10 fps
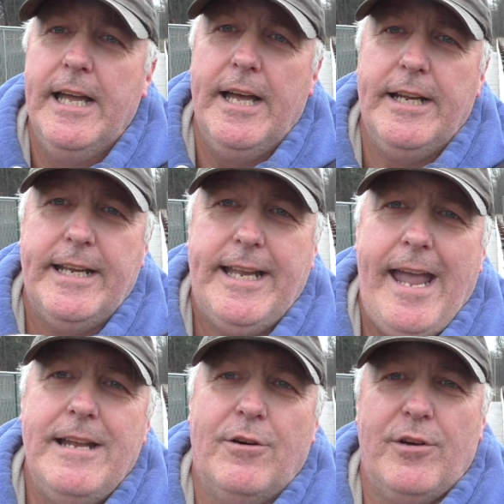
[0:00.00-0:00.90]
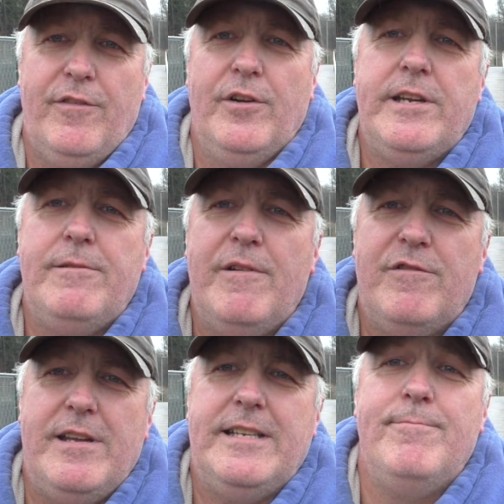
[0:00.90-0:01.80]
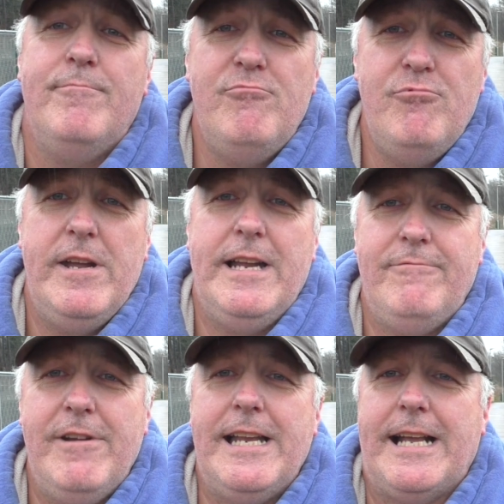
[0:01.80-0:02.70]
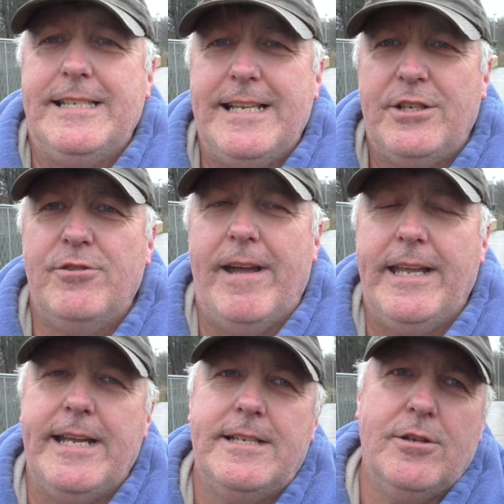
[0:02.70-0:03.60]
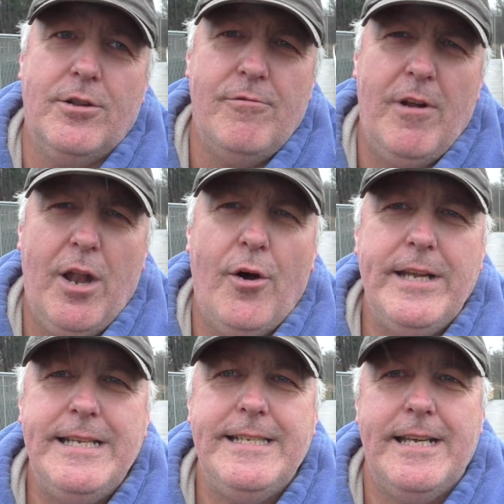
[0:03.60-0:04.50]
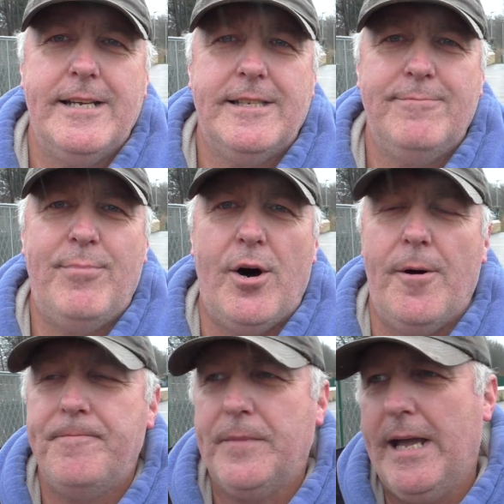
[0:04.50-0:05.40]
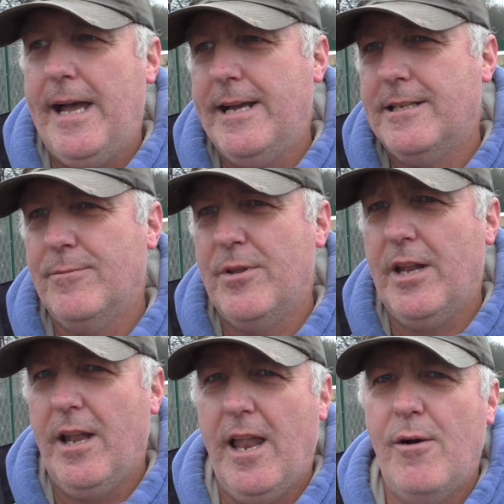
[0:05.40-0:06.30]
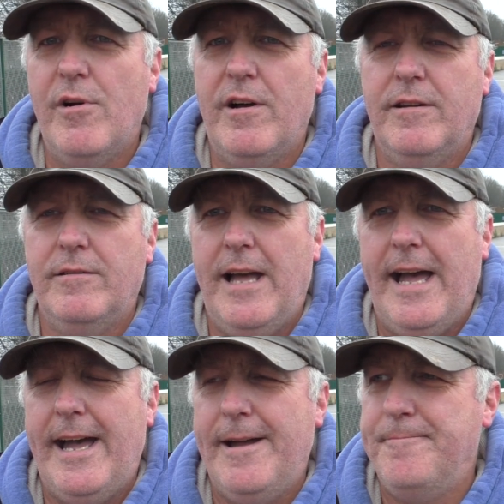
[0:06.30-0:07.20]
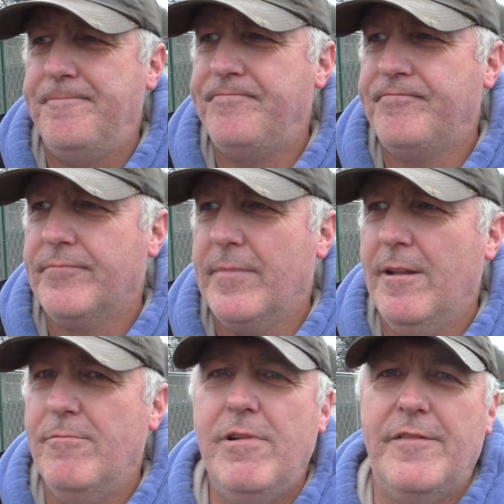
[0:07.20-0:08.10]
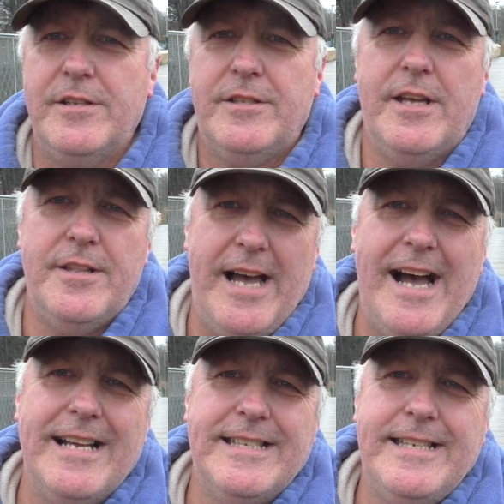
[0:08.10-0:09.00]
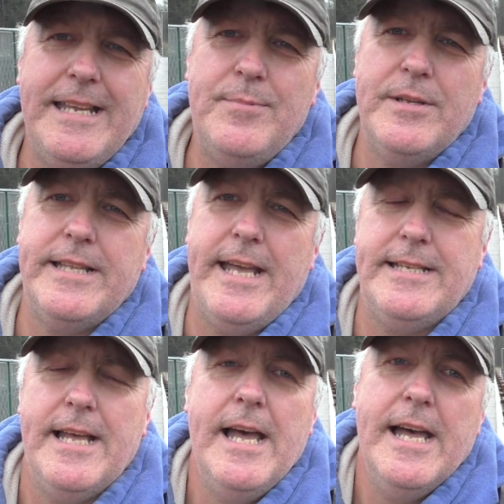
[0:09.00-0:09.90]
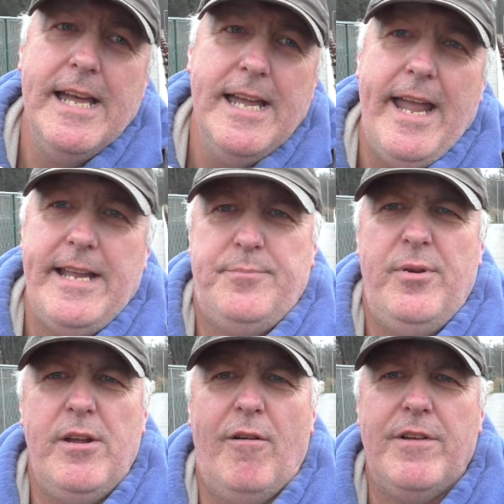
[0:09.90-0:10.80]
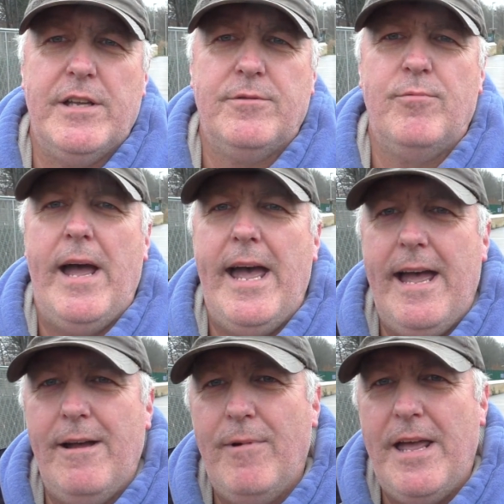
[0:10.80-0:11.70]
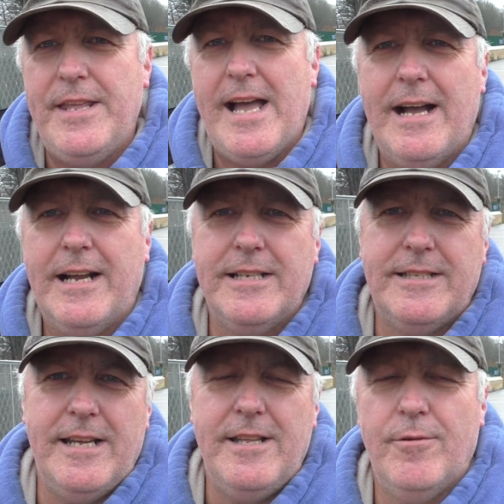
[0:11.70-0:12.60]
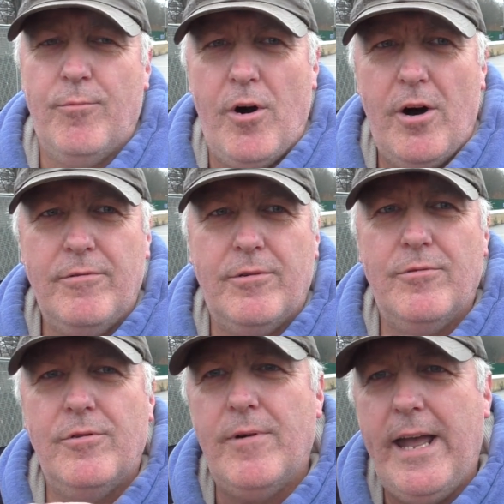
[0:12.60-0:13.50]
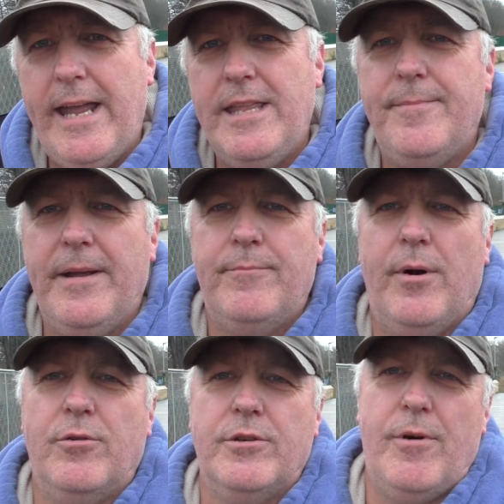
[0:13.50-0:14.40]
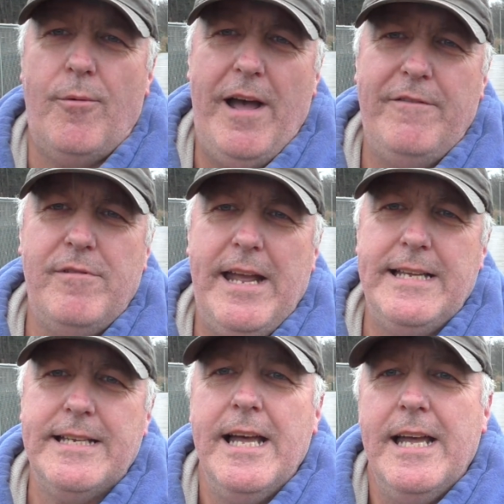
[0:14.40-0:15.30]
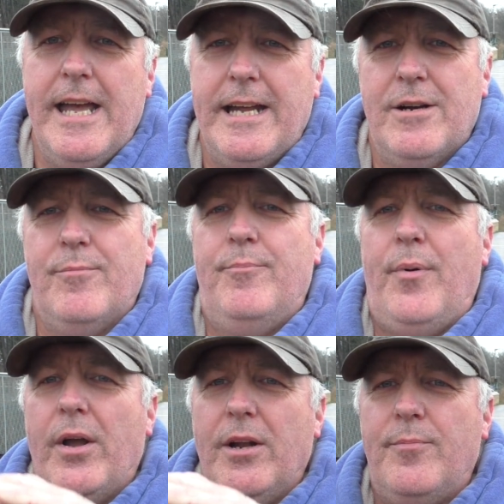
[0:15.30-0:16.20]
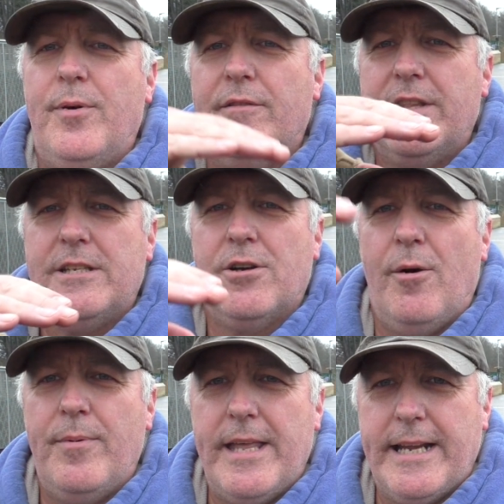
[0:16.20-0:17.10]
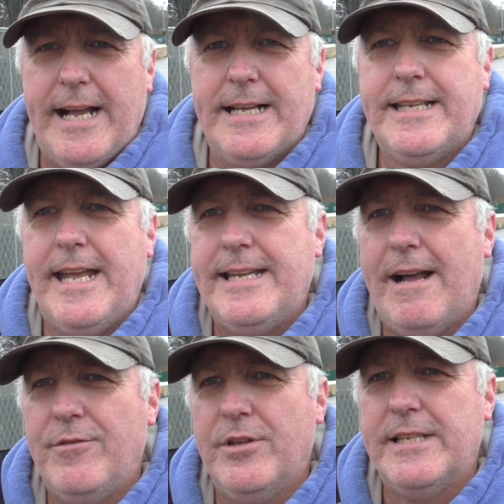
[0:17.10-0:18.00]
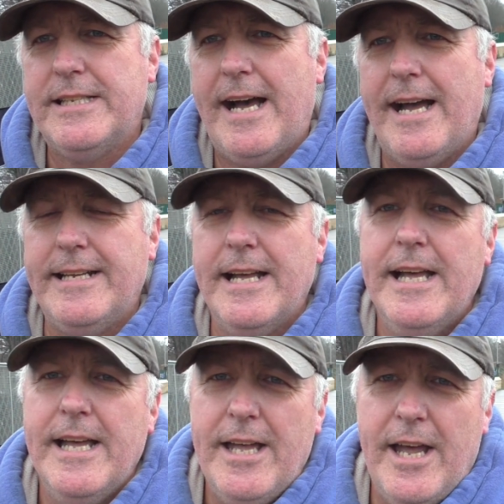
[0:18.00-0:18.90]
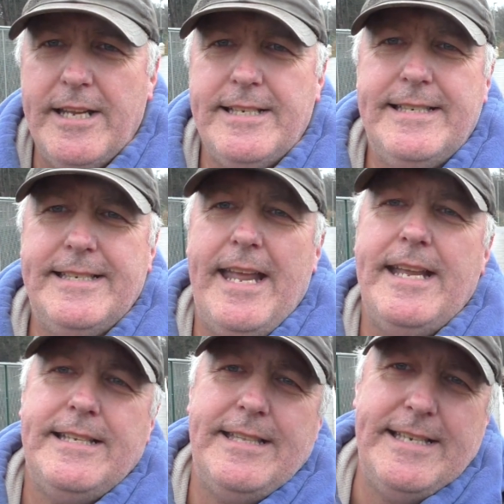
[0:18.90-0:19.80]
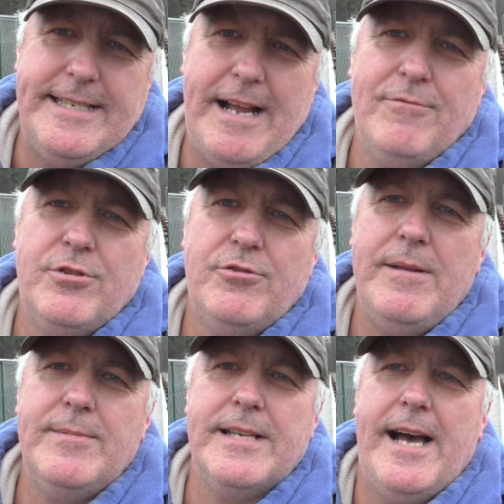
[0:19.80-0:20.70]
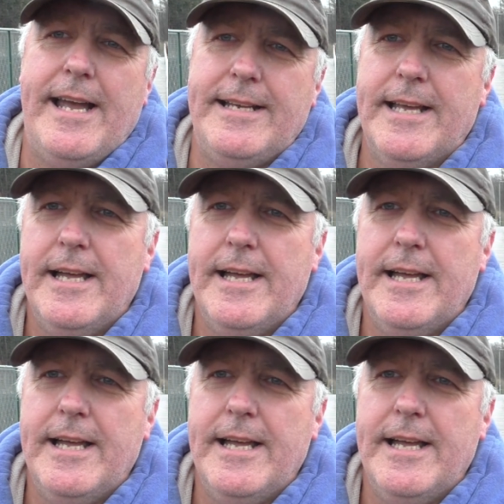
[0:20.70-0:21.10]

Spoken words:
And again, on a flooded river, it's really exaggerated, so they're a lot easier to spot. Some of the lower rivers that aren't as deep as this, it's pretty obvious where they because the water will hit the big boulder or whatever it is, and it'll boil up over the top and then cascade down the other side, and it's the downstream side